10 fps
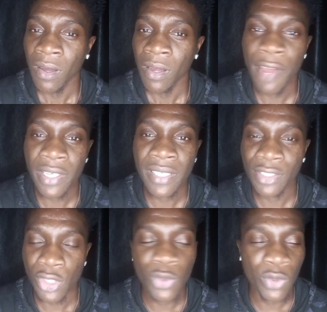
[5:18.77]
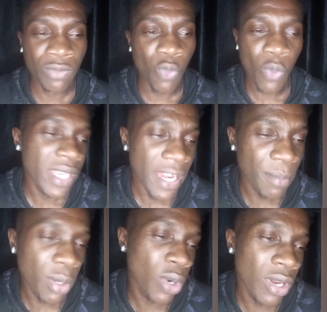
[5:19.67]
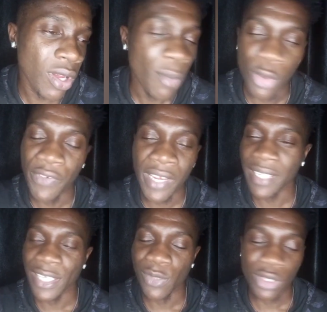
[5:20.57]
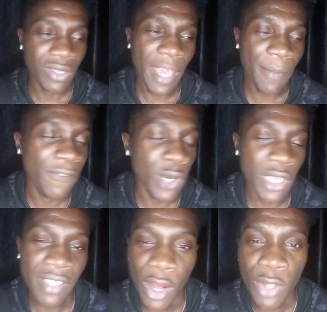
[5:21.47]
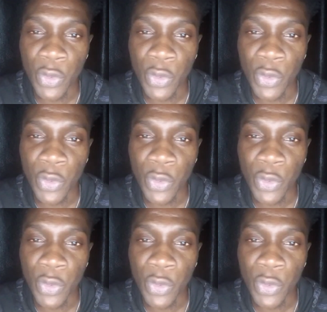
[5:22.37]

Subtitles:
Eriksen just couldn't win any ball. Bruno Fernandes was kept falling down.